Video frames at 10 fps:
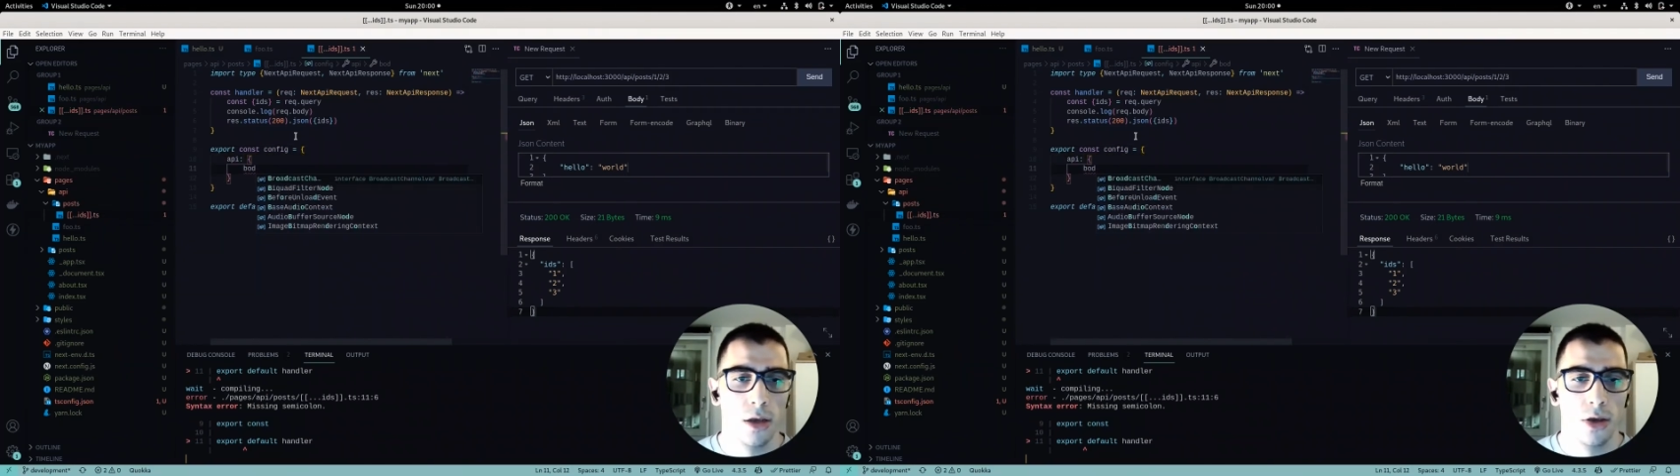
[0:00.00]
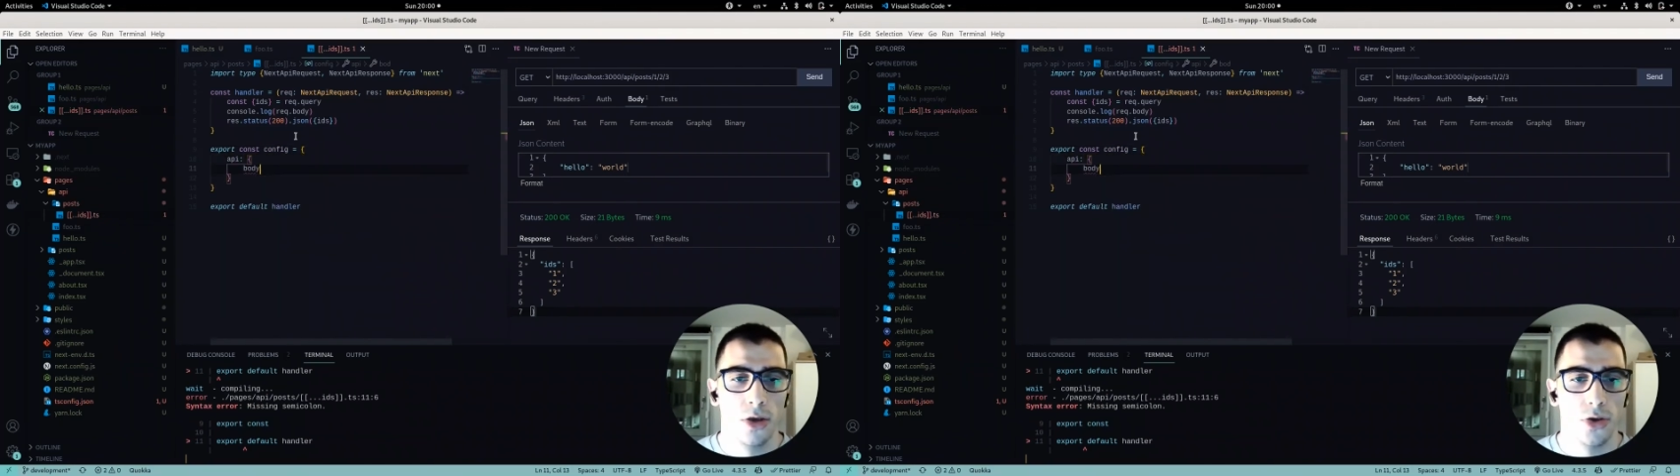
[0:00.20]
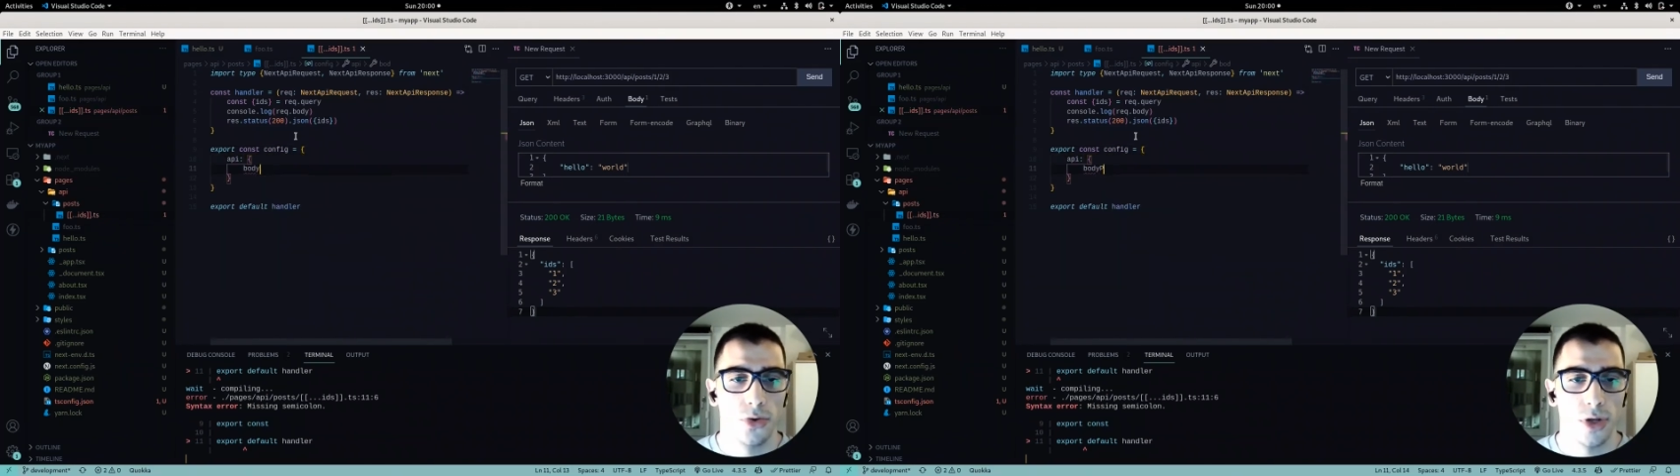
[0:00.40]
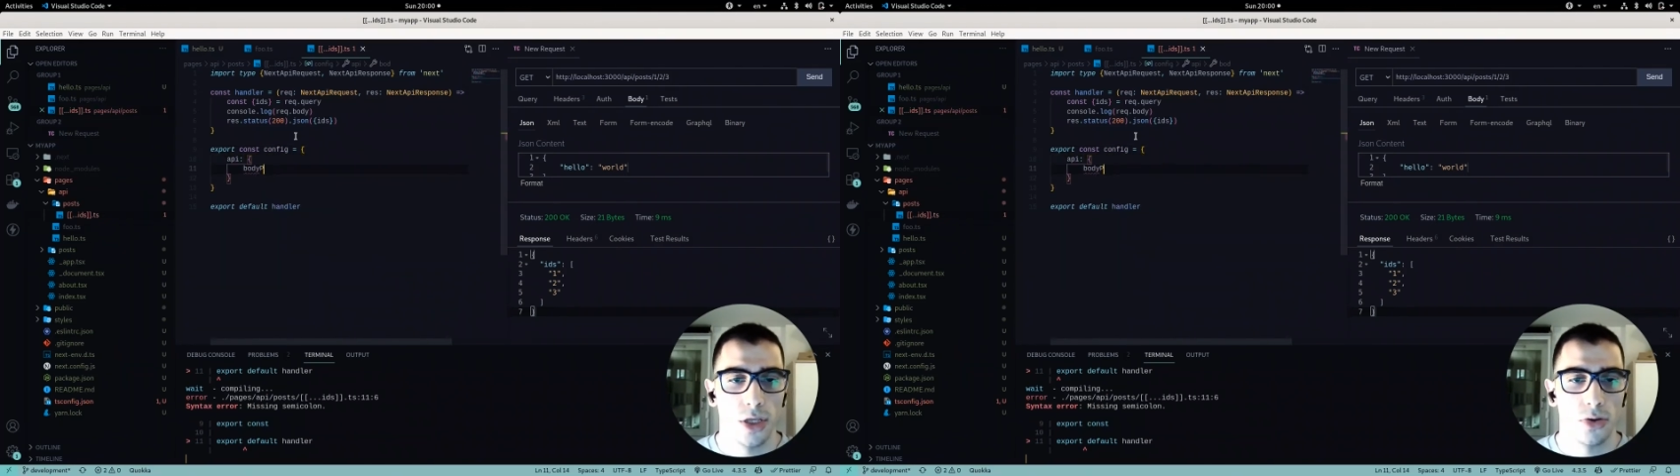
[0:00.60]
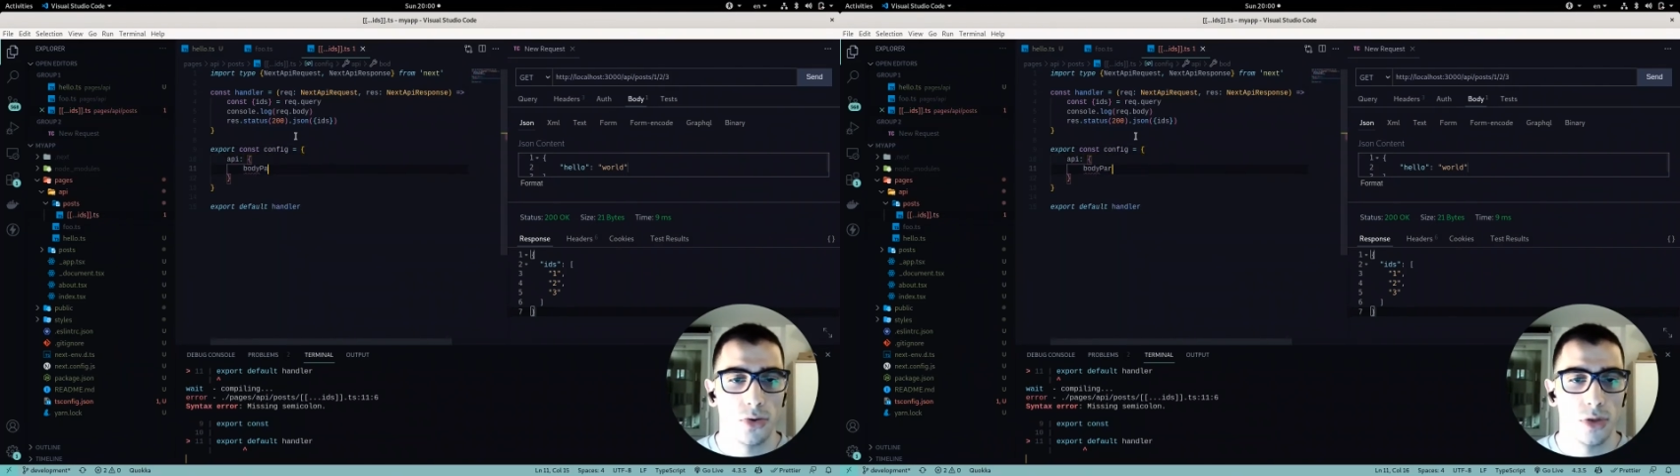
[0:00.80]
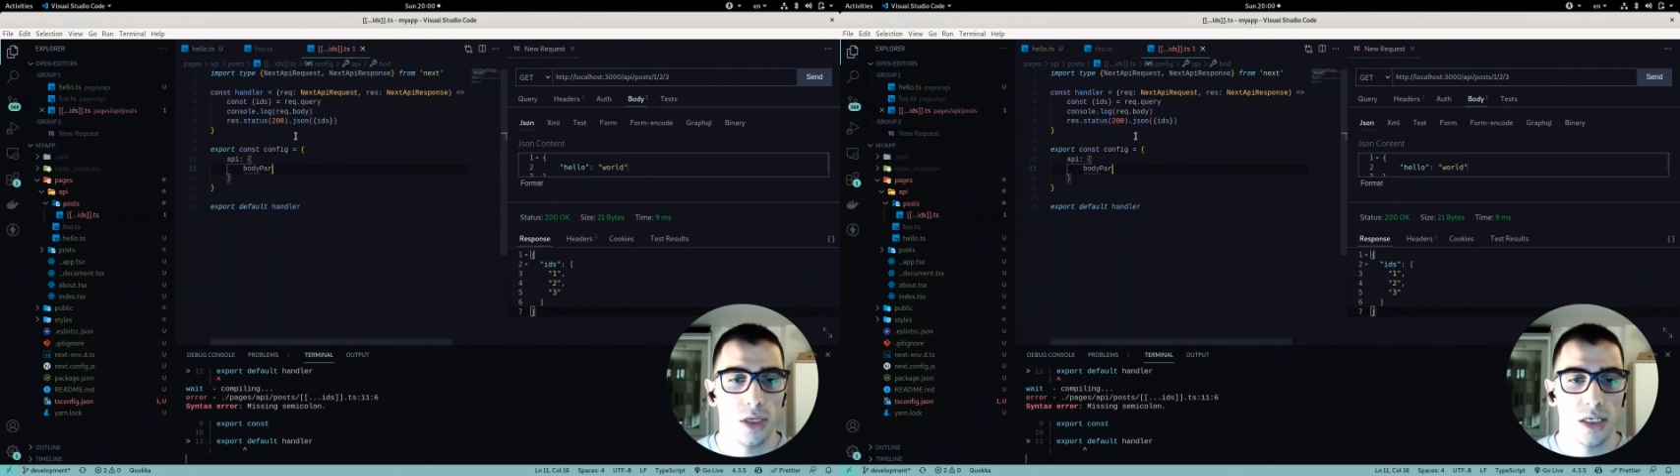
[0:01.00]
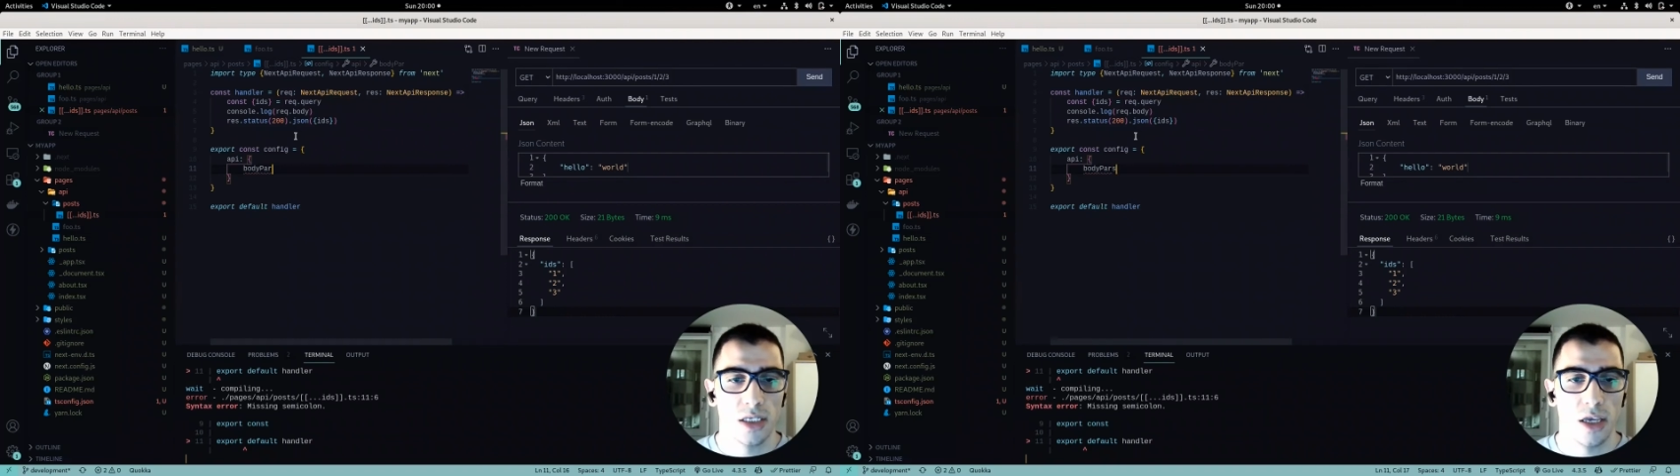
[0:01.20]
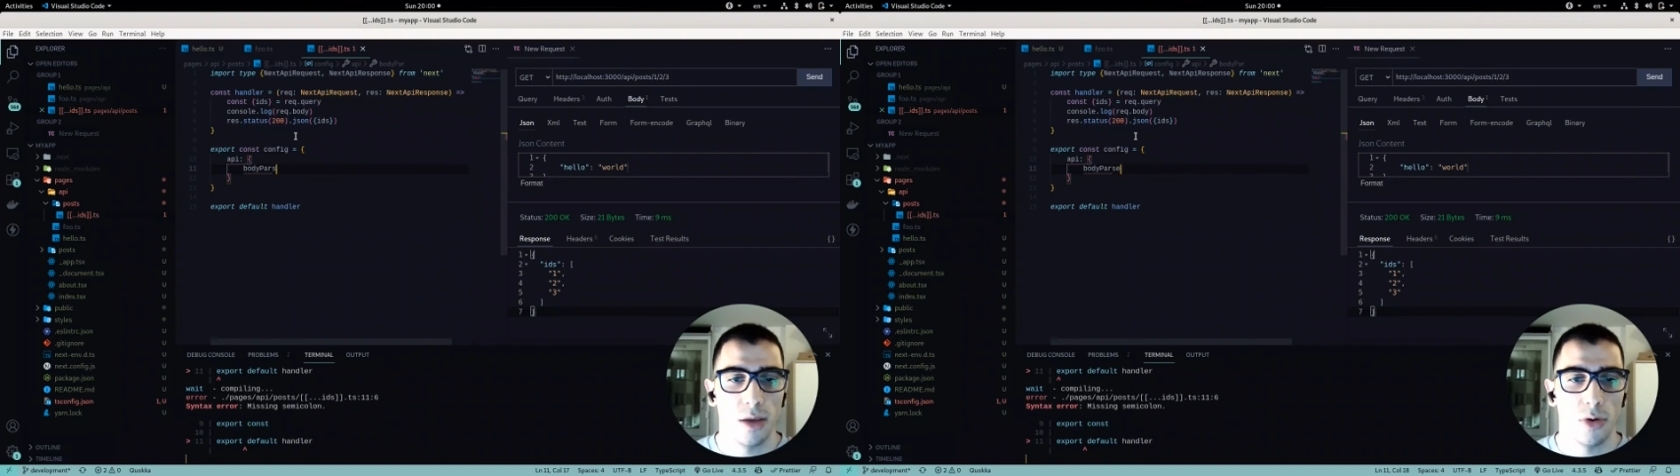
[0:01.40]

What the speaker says: you need to disable